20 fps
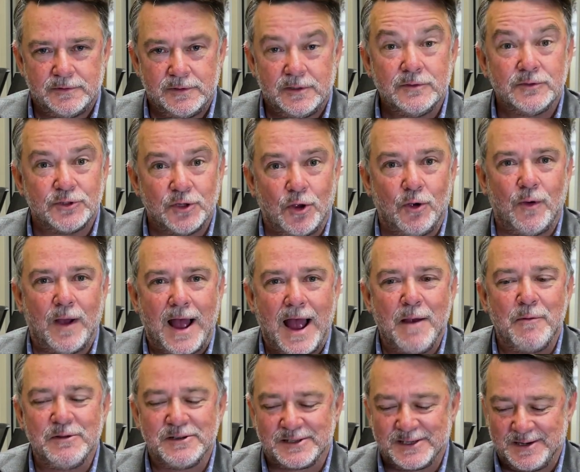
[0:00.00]
So
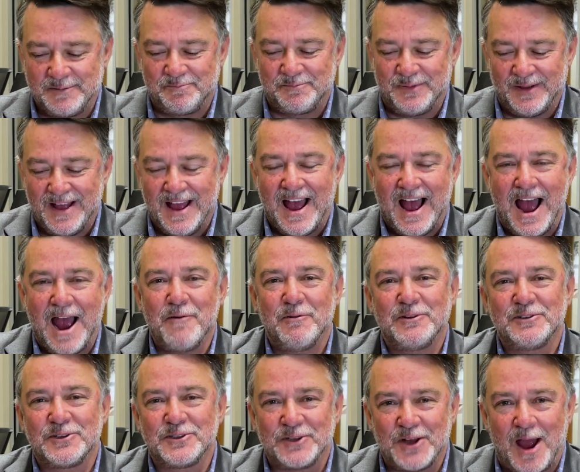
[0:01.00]
I was
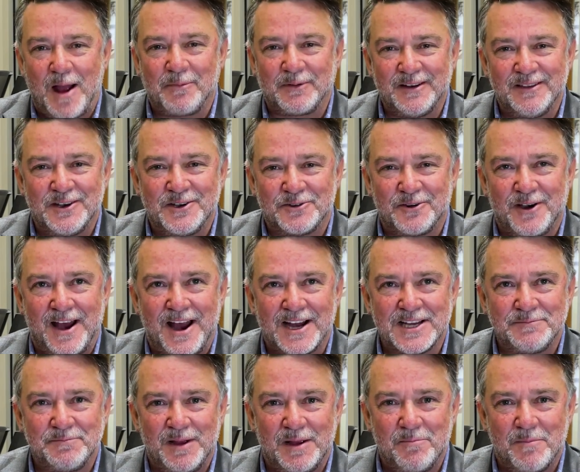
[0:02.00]
stopped in the
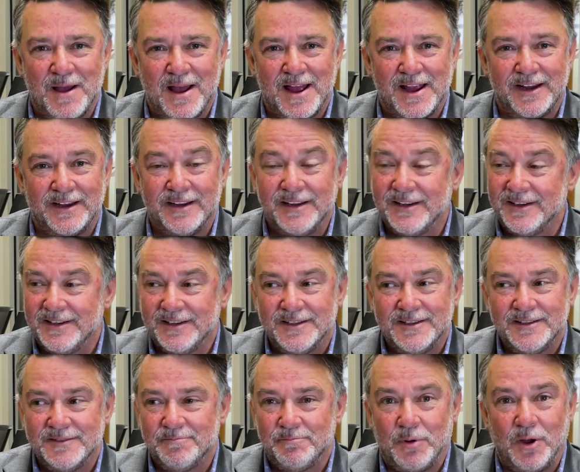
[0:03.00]
tracks by my
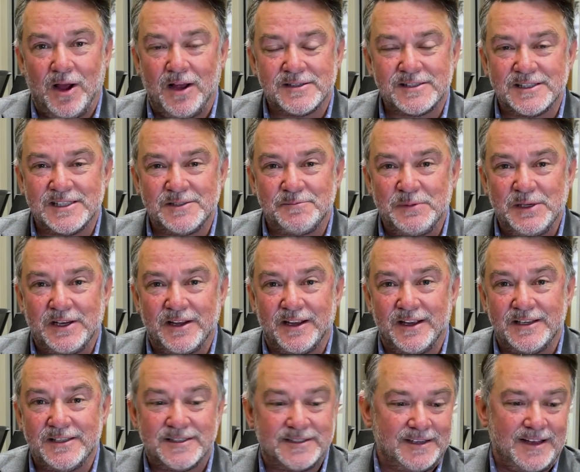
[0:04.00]
bosses
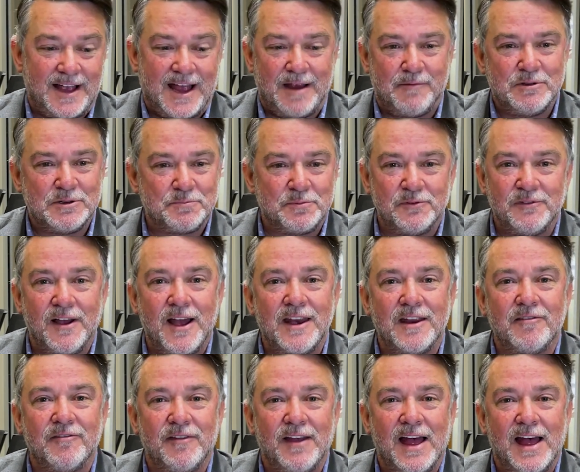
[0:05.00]
because I was
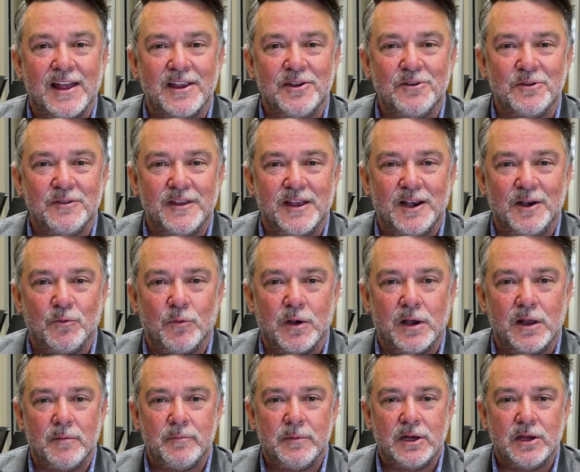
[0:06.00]
providing value, and they didn't want
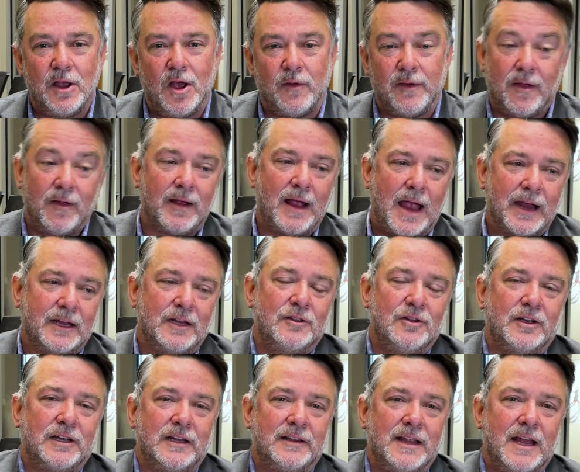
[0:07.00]
me go. Now I can
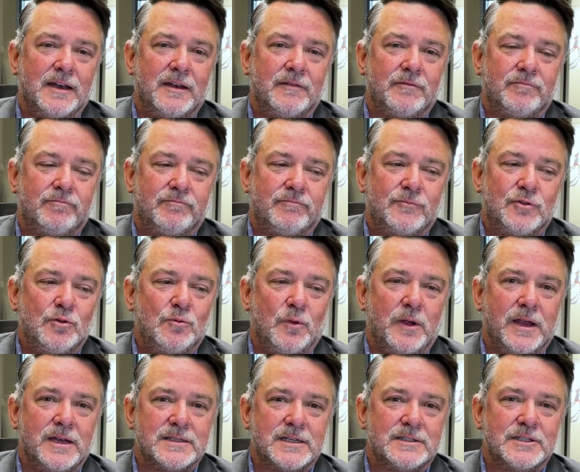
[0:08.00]
look at that two
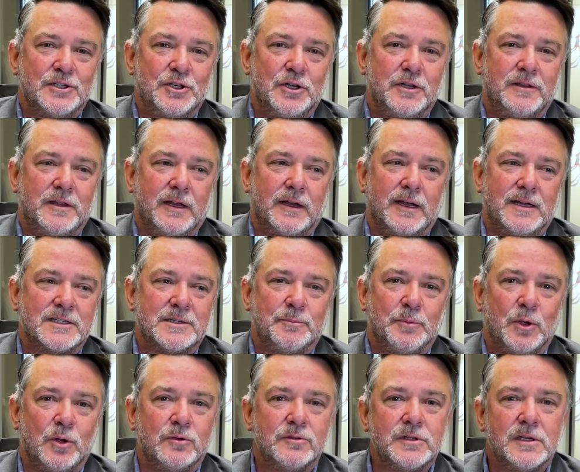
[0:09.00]
ways. It's a good thing, I
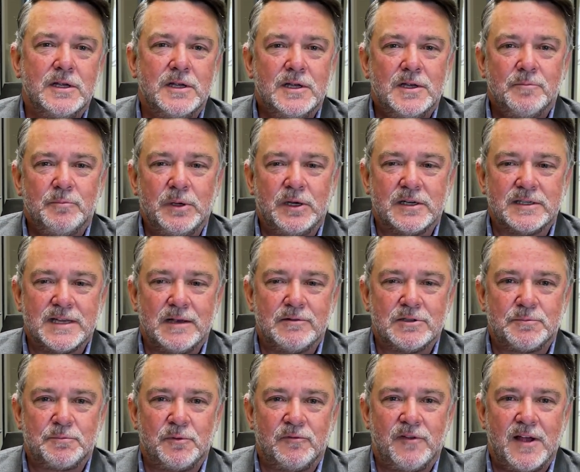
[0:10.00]
suppose, because I
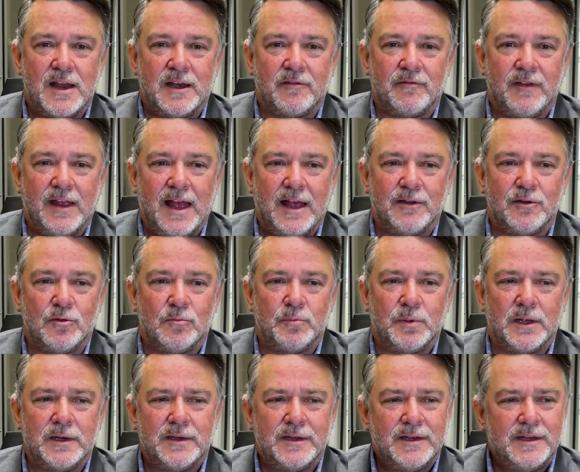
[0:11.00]
was providing value.
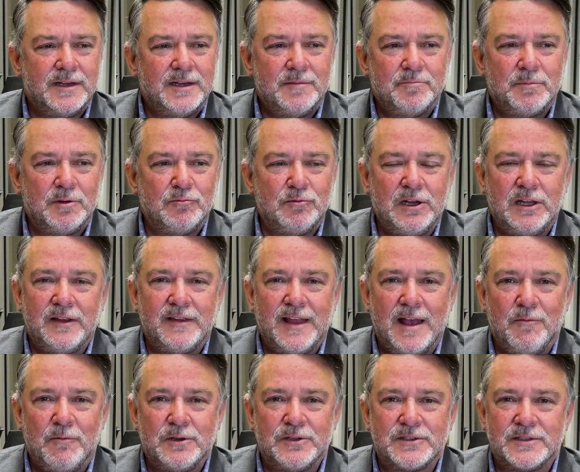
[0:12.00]
But really,
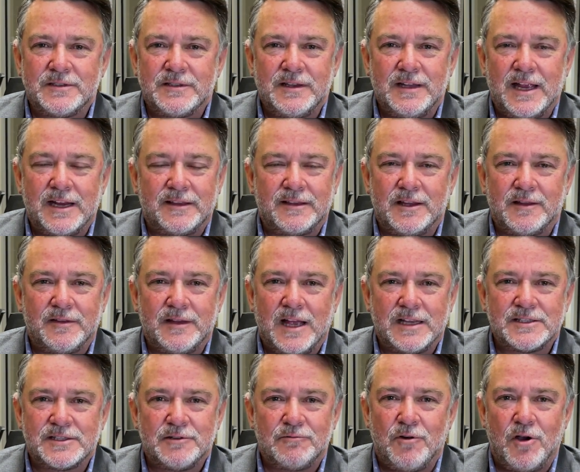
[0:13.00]
that's
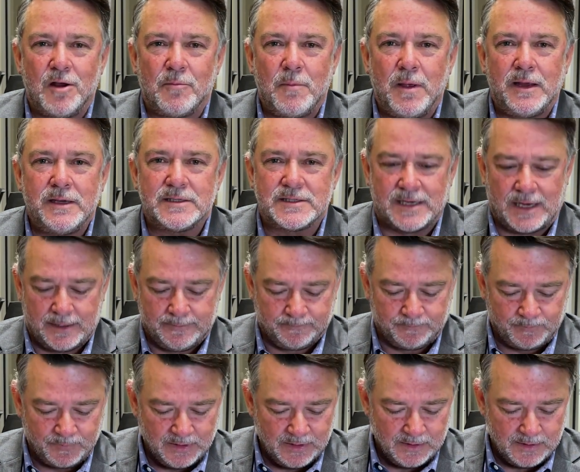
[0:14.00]
the wrong mindset.
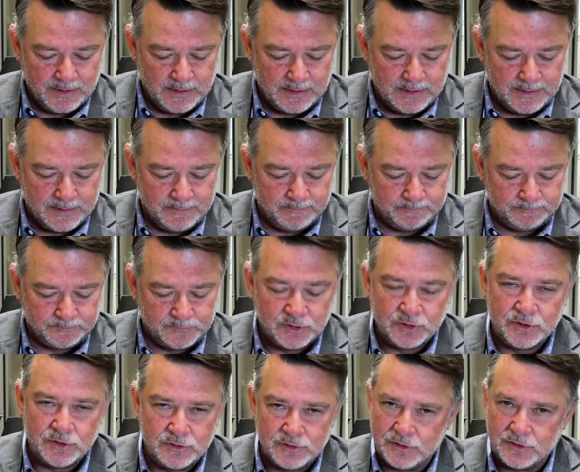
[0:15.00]

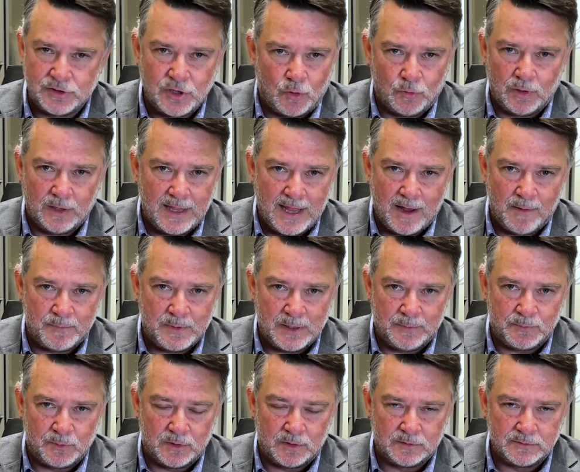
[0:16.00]
Don't allow
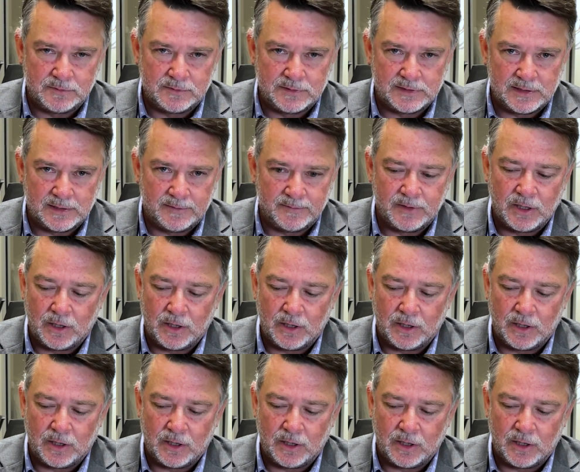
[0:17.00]
people to.